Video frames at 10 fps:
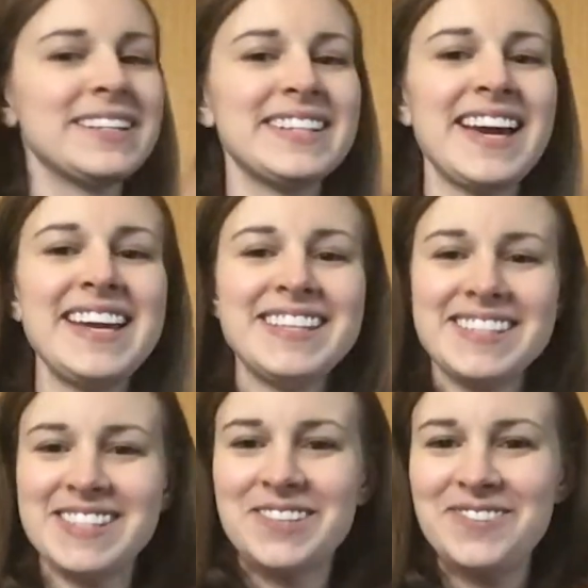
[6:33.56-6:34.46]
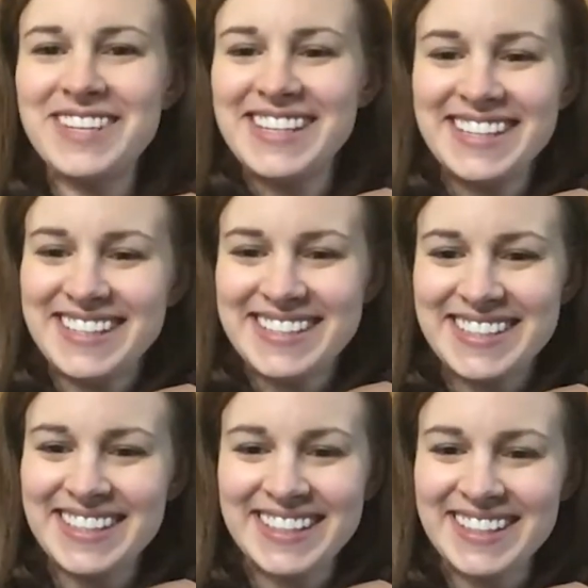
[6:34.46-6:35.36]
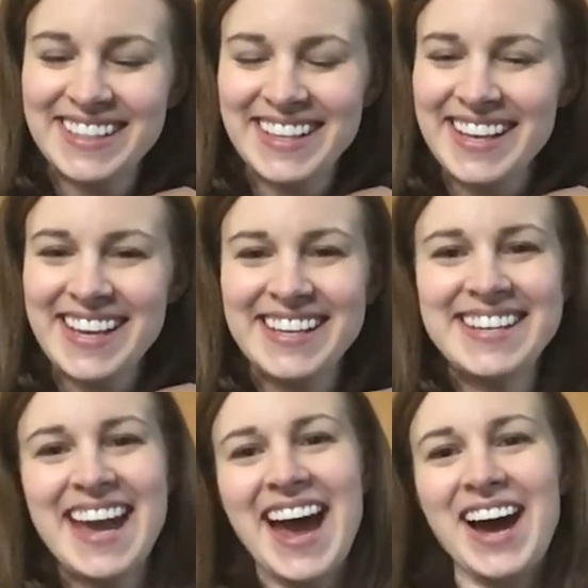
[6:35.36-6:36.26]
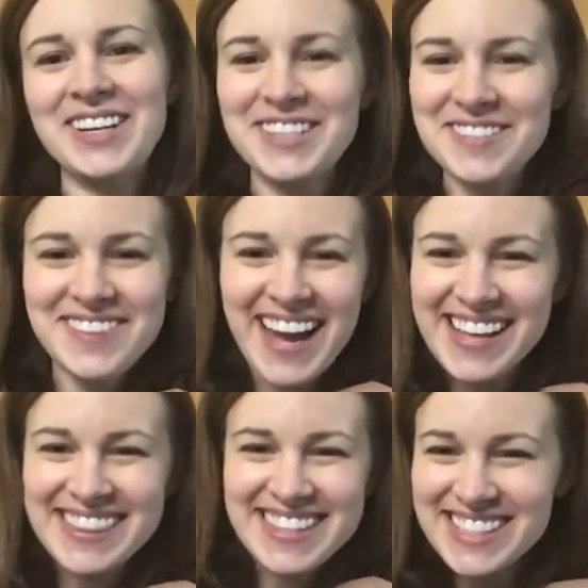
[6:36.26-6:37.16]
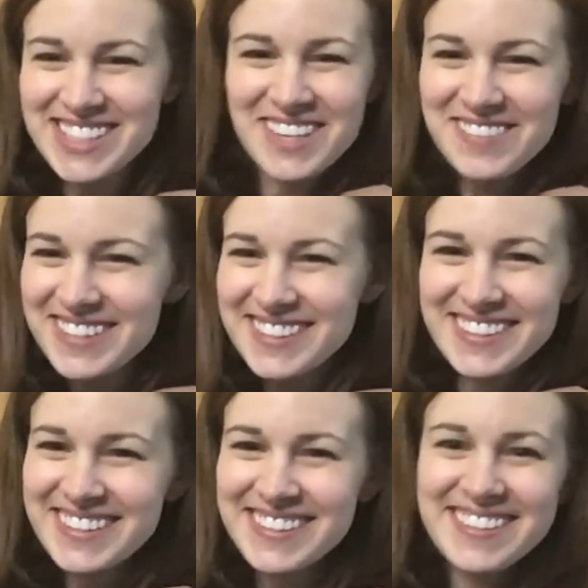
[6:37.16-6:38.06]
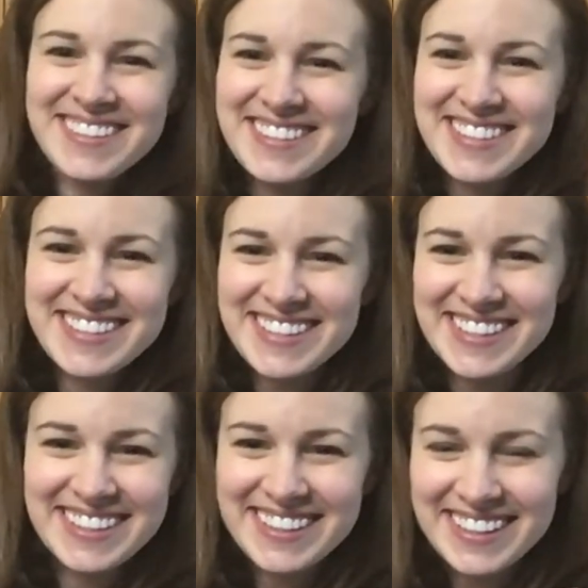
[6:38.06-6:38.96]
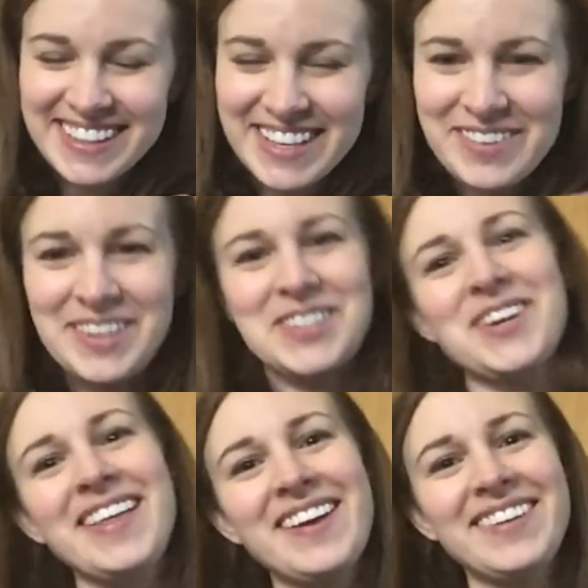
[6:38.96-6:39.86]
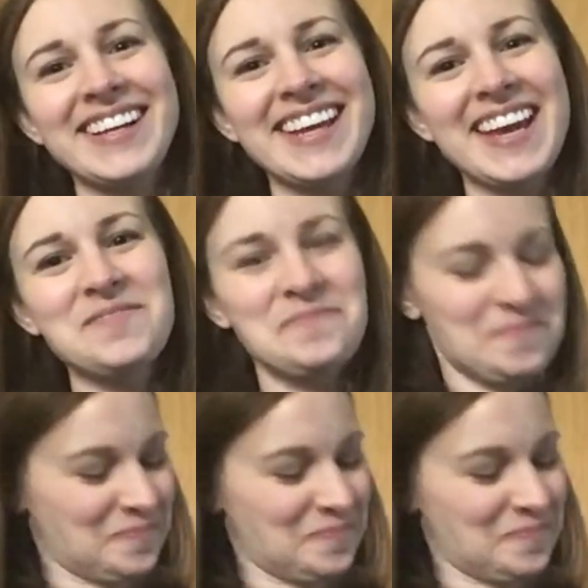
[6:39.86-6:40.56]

tight squeeze. Now you've got the shivers. I'll try that one again.